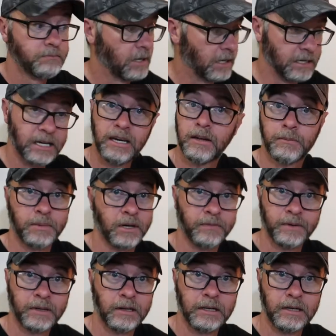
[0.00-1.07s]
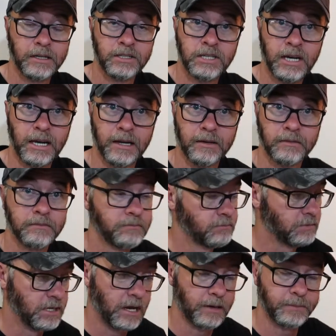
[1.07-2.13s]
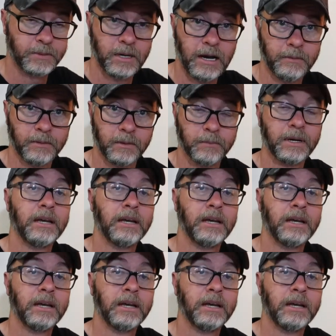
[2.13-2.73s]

Again, perfectly legit, not a problem.